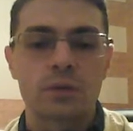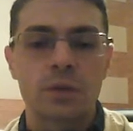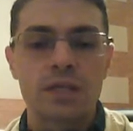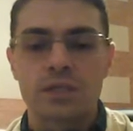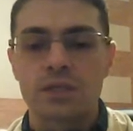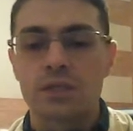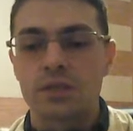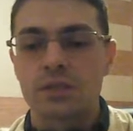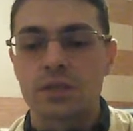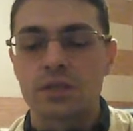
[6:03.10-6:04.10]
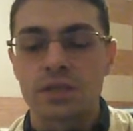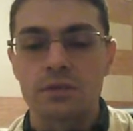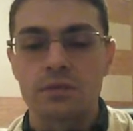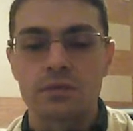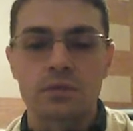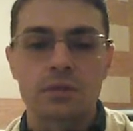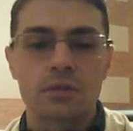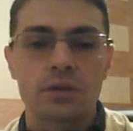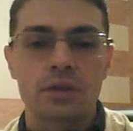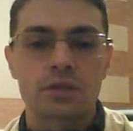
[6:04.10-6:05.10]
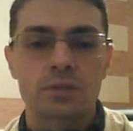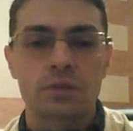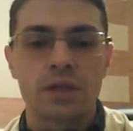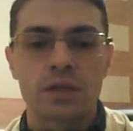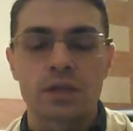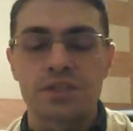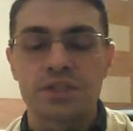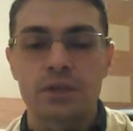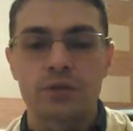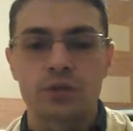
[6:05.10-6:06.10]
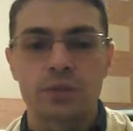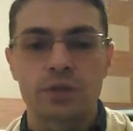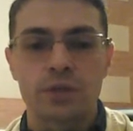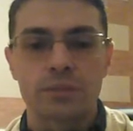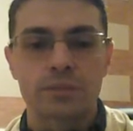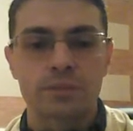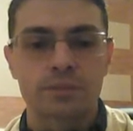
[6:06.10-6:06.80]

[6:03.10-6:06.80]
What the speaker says: the white's king is unsafe, and black has counterplay.